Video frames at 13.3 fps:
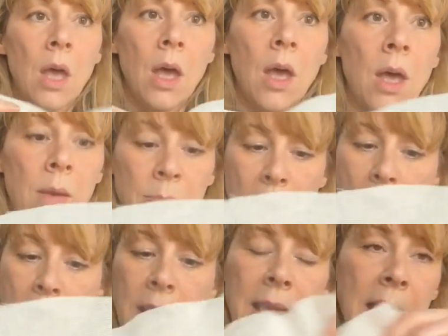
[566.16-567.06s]

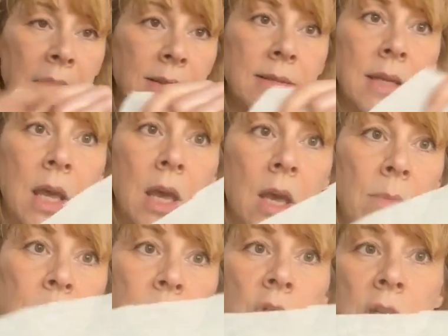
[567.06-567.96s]
I get
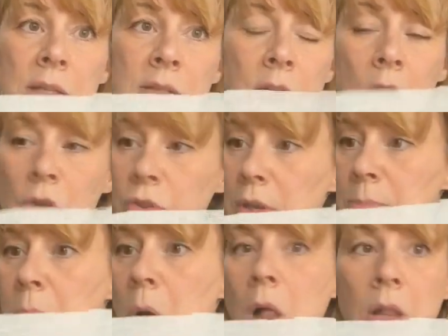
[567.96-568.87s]
cheesecloth
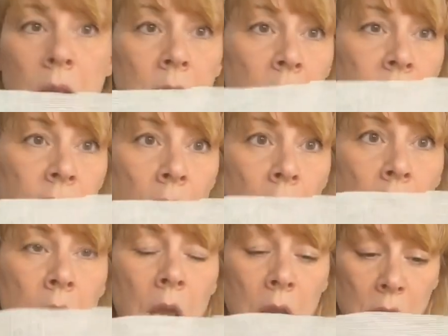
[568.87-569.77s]
in bulk. I've
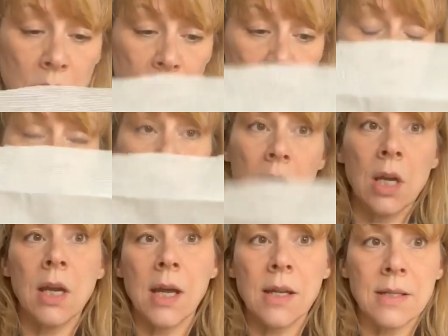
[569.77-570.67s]
got loads, so you
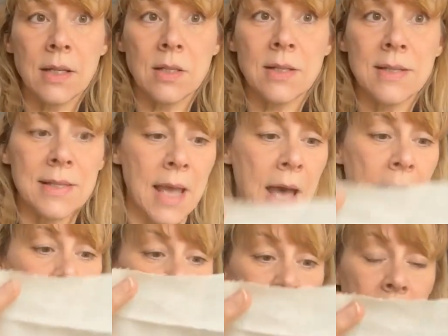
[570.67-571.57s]
can cut it to
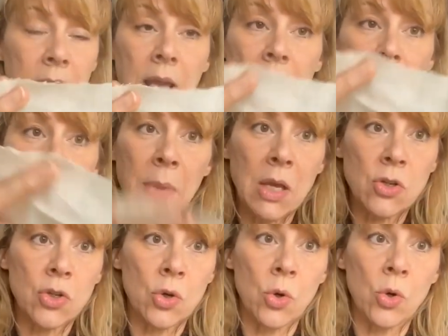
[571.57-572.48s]
size and
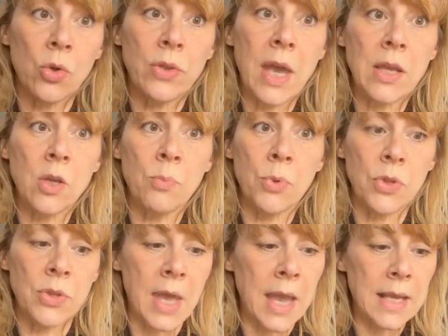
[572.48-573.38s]
make sure that you
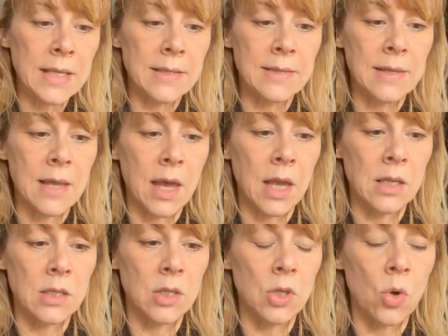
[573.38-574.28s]
put that
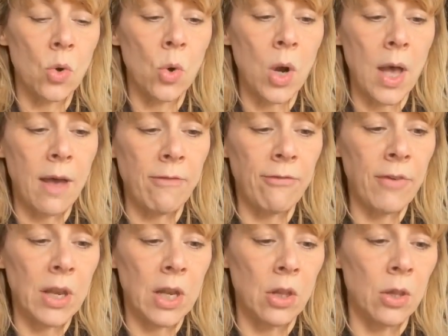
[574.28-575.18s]
inside your
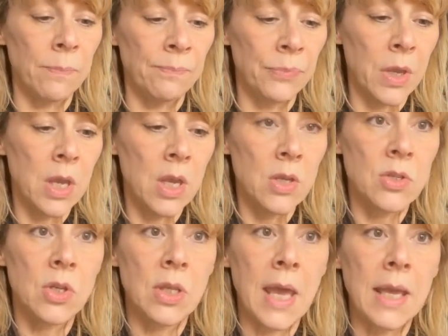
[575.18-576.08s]
funnel
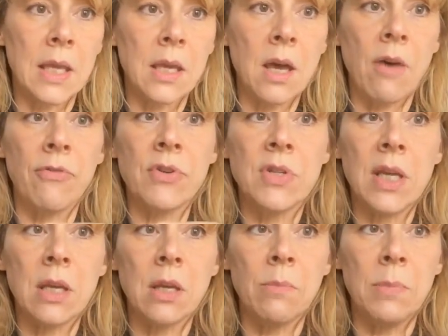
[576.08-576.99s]
so that it covers
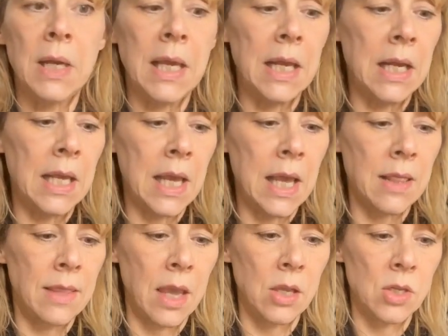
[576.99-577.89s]
it completely
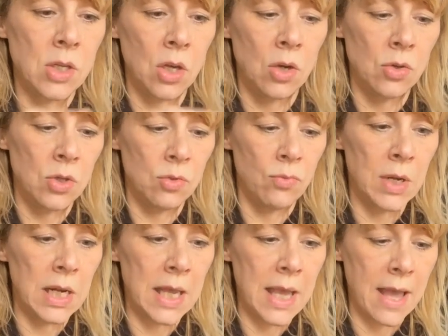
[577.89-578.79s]
and that you don't
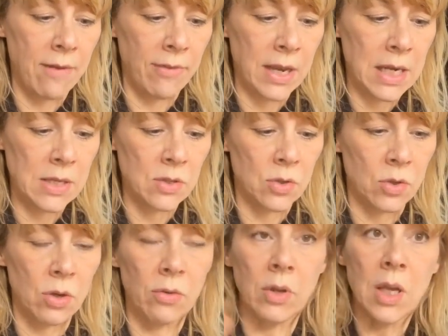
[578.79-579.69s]
really have any
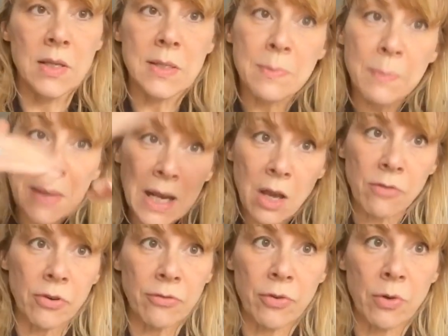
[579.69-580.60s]
sort of
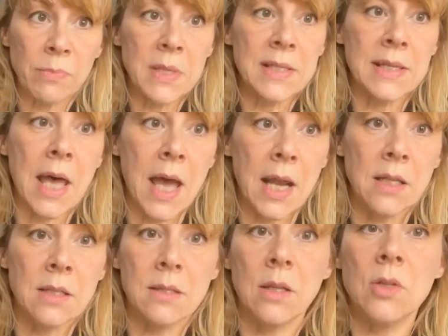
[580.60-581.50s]
spillover from the
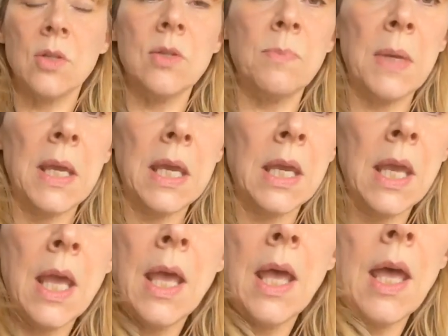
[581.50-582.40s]
sides, so to speak.